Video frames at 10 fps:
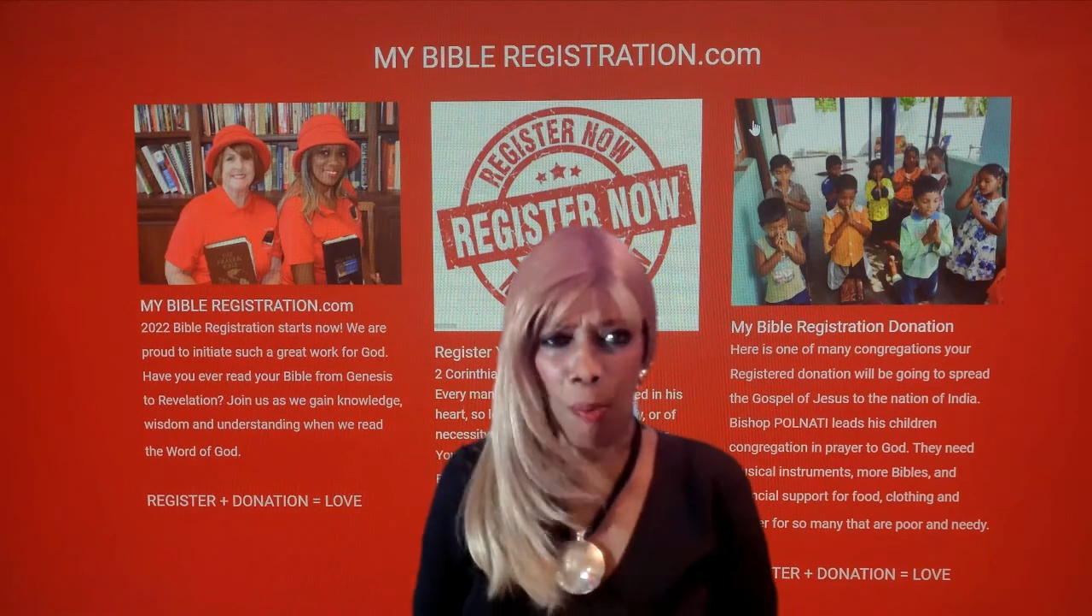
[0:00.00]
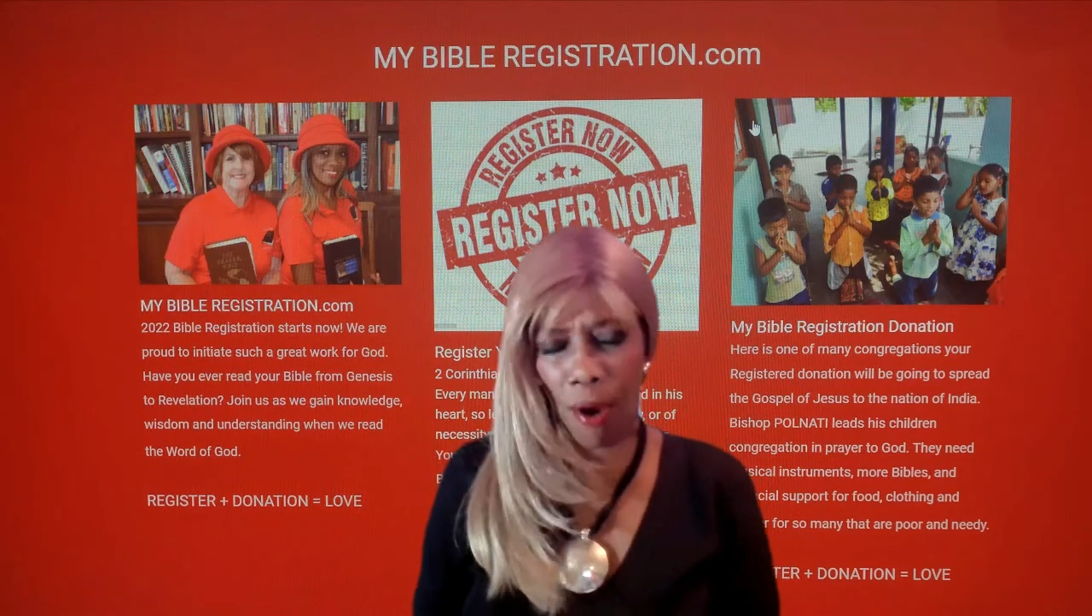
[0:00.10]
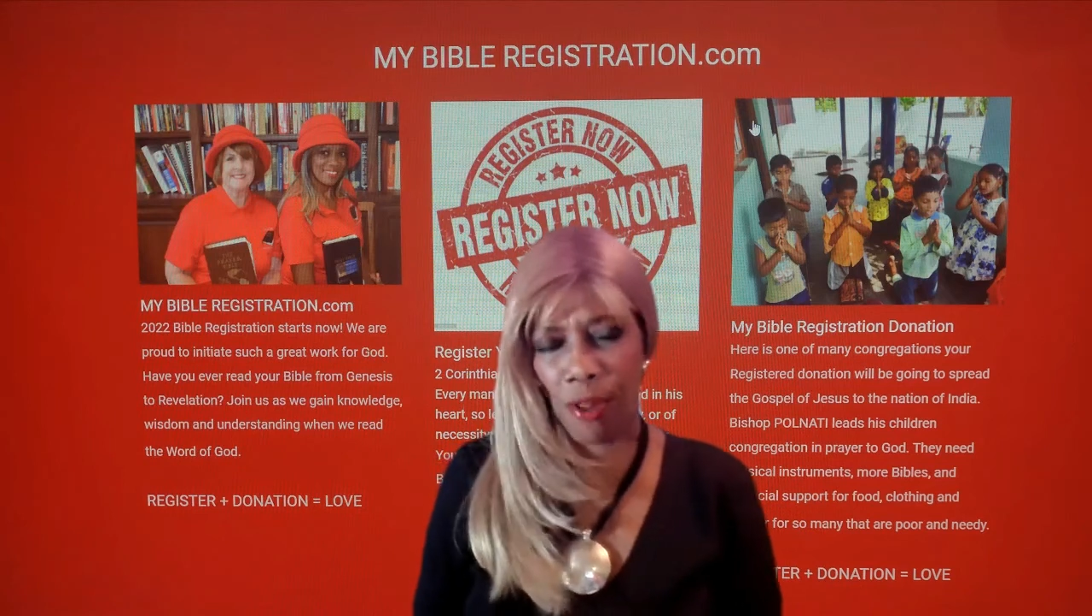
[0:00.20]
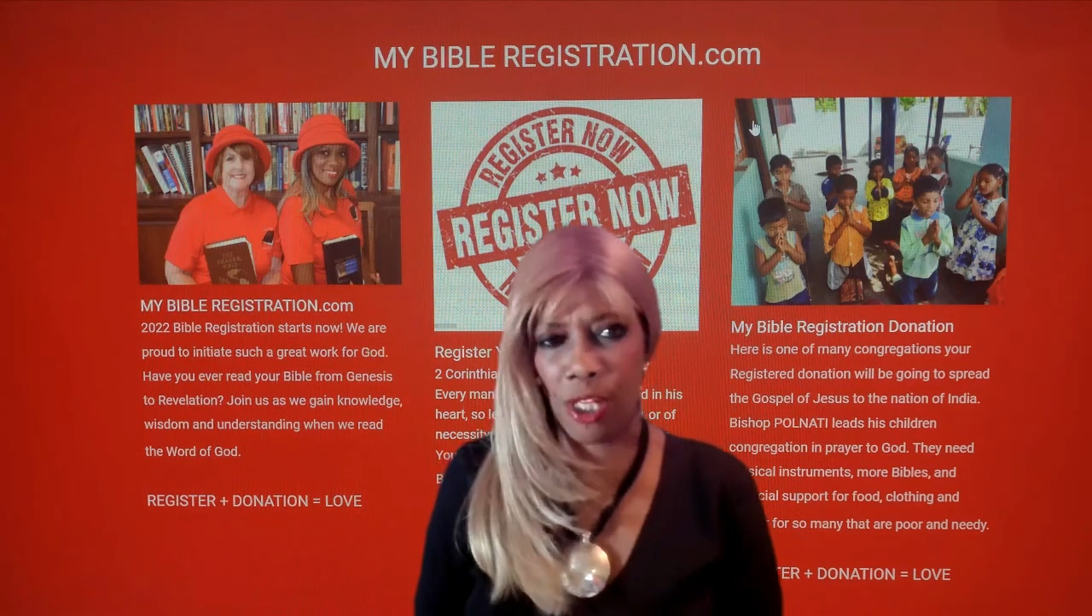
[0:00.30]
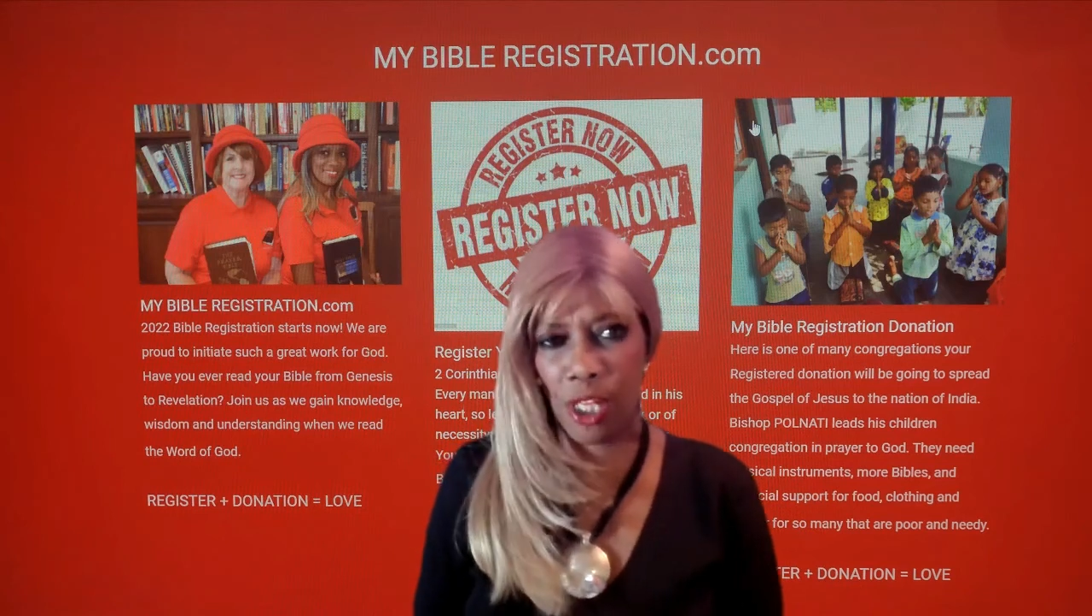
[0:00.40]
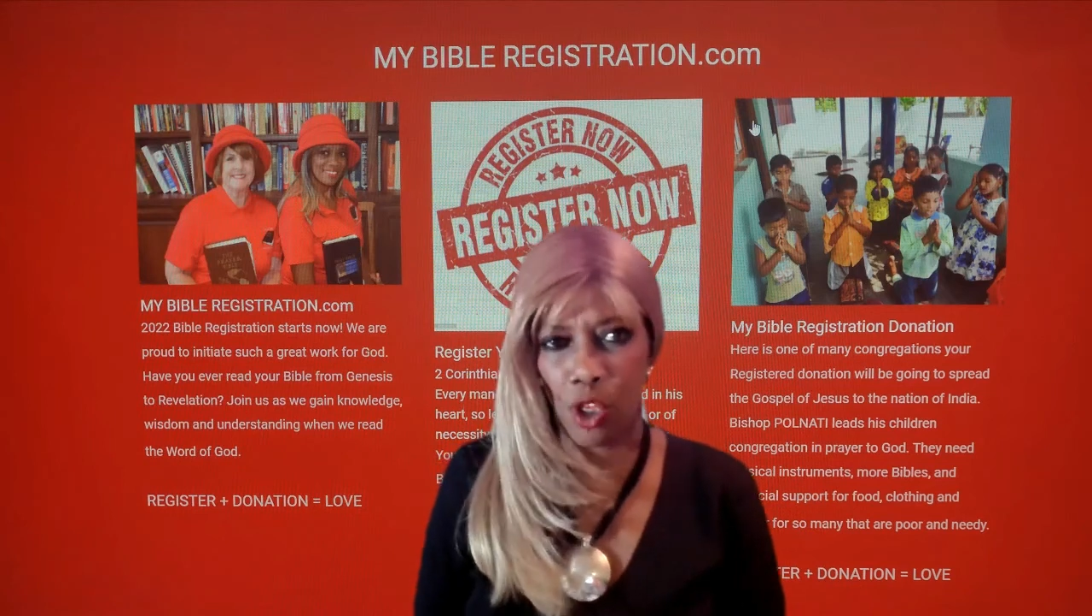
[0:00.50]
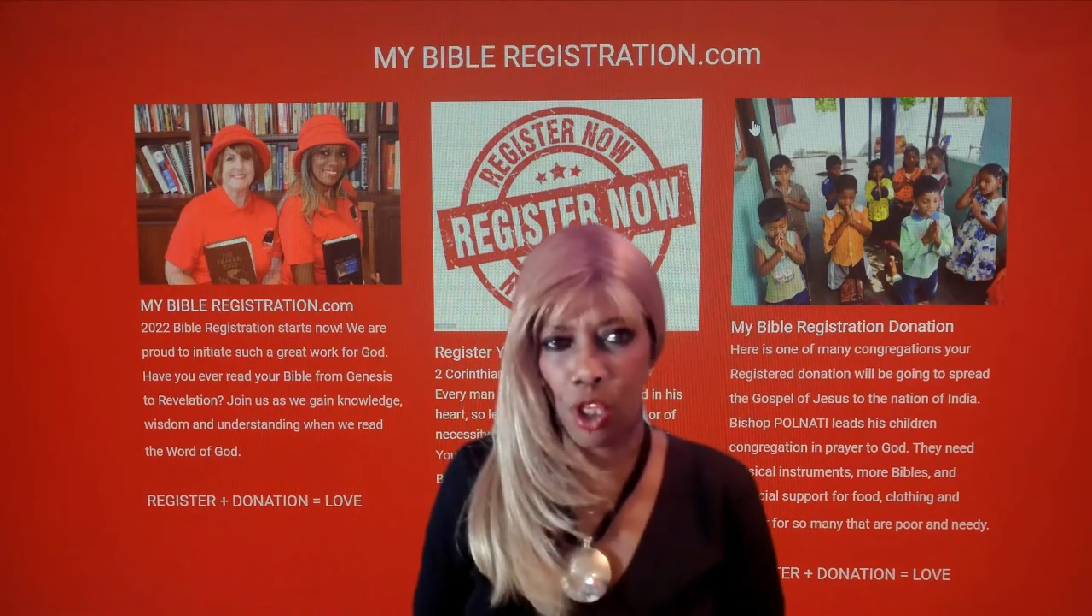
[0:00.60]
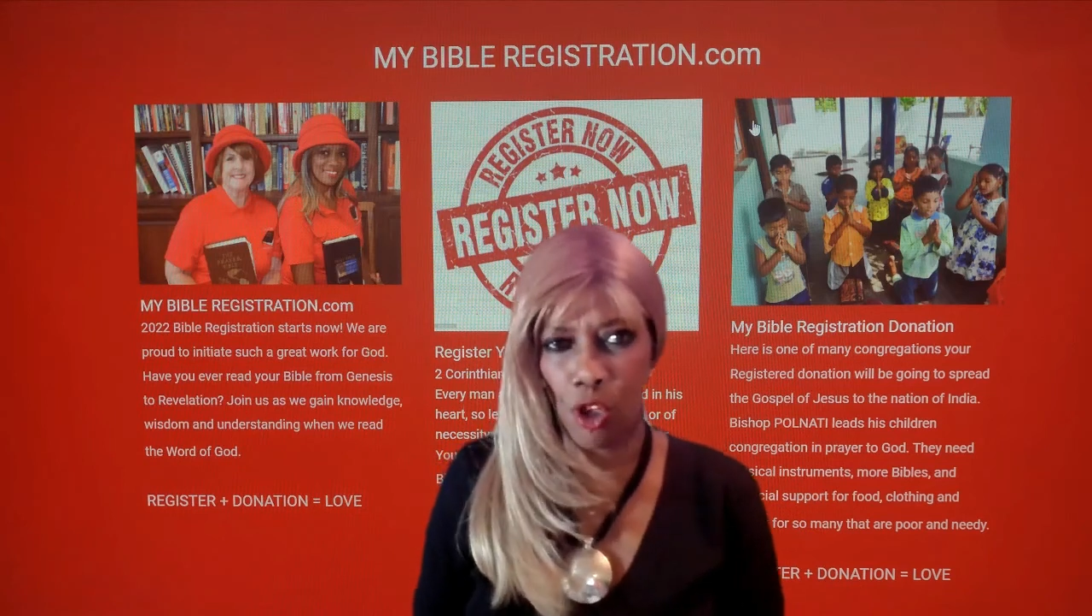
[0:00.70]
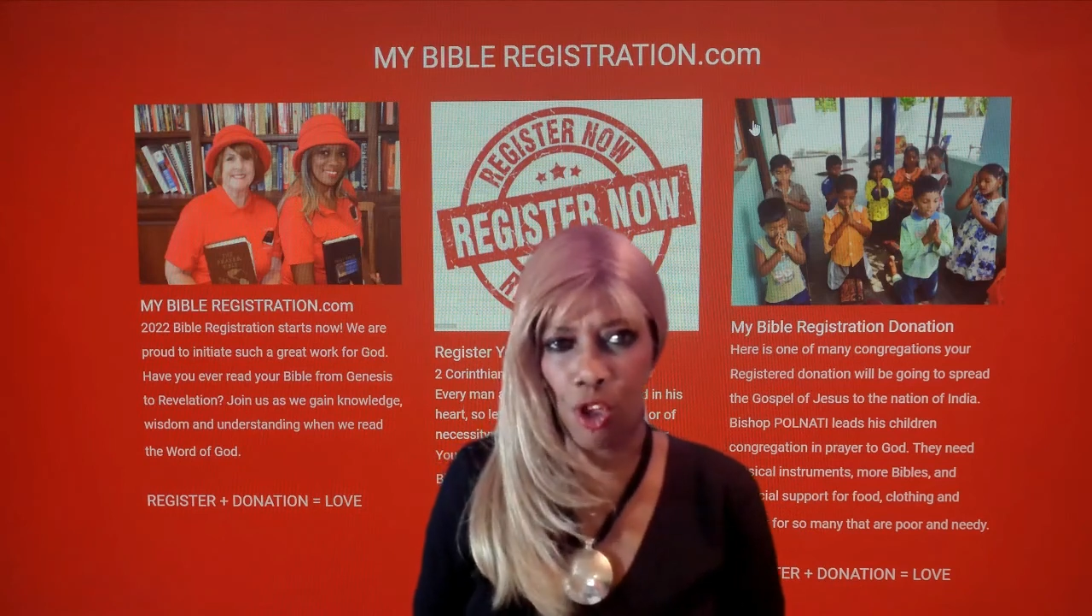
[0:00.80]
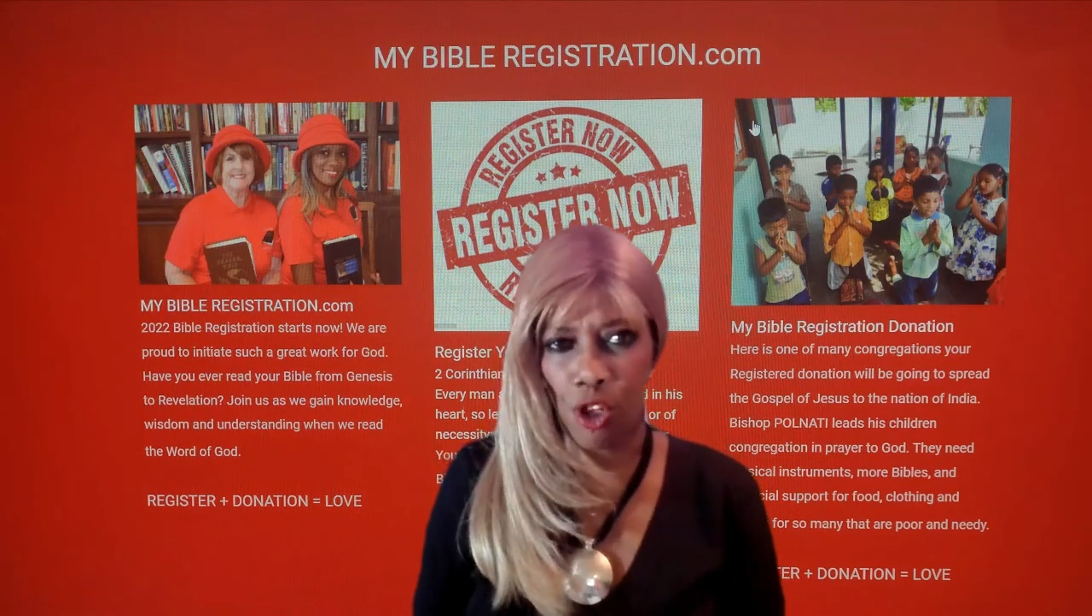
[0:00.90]
our brothers and
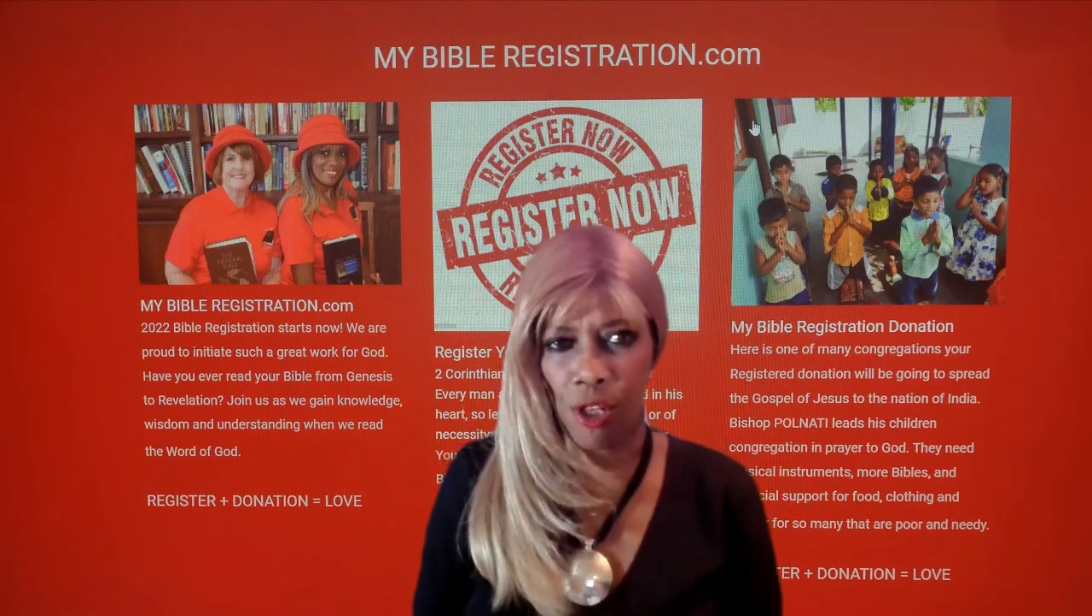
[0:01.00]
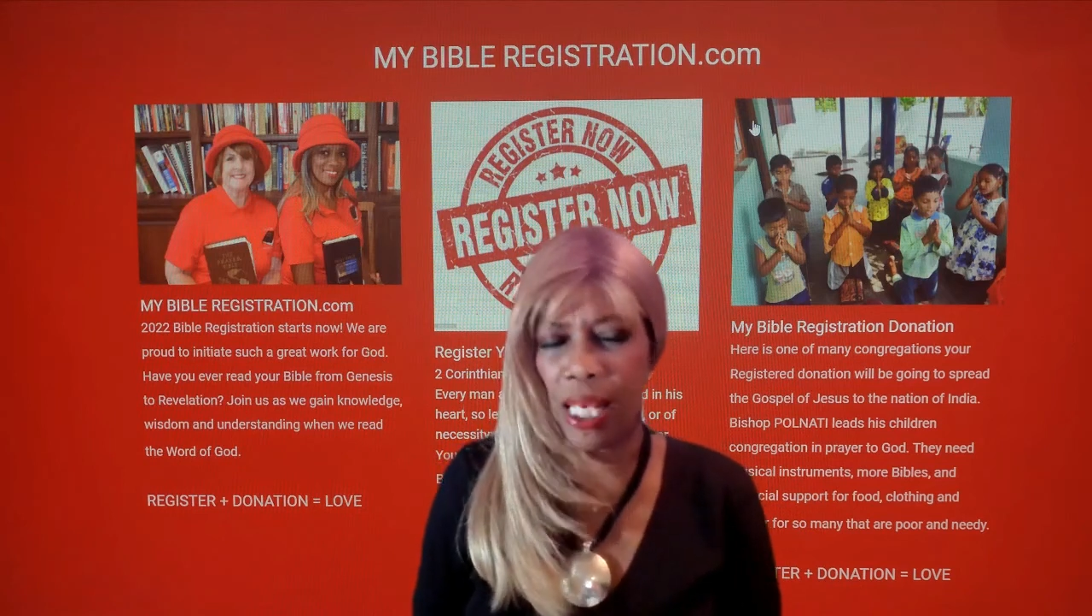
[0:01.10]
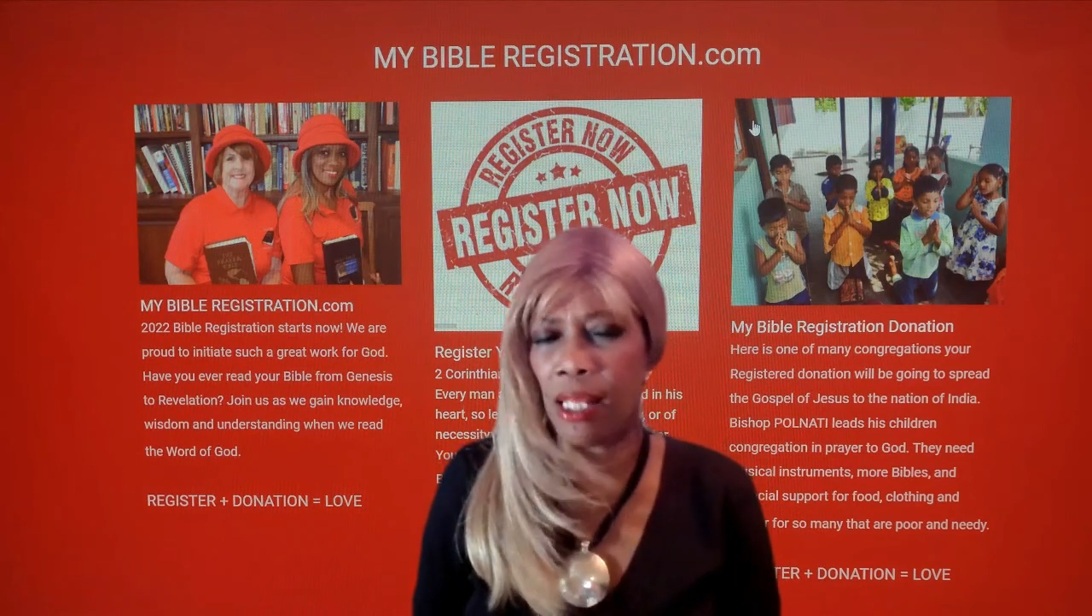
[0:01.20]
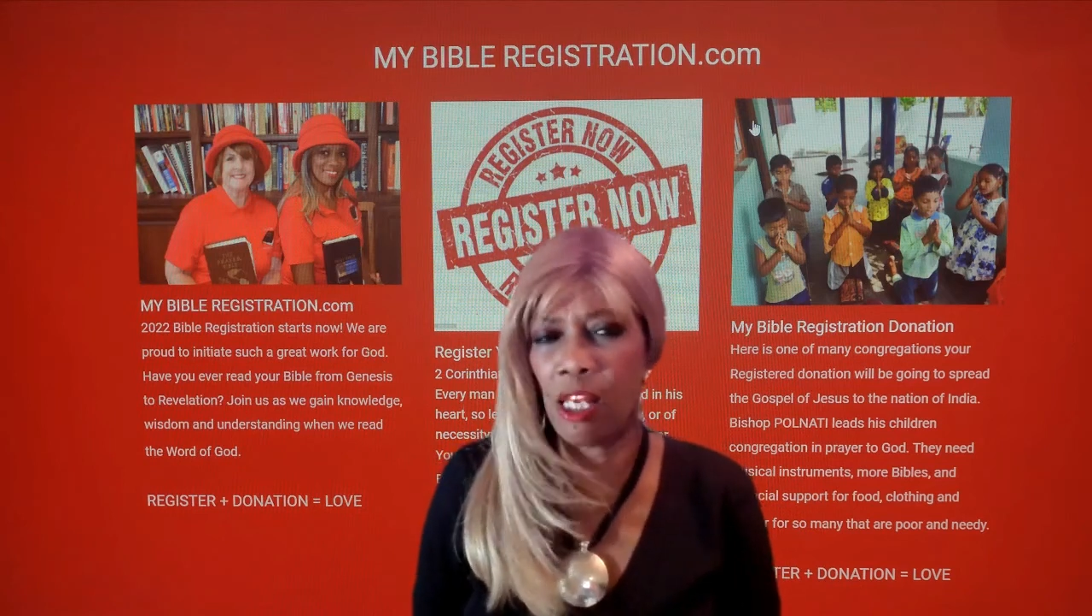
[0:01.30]
sisters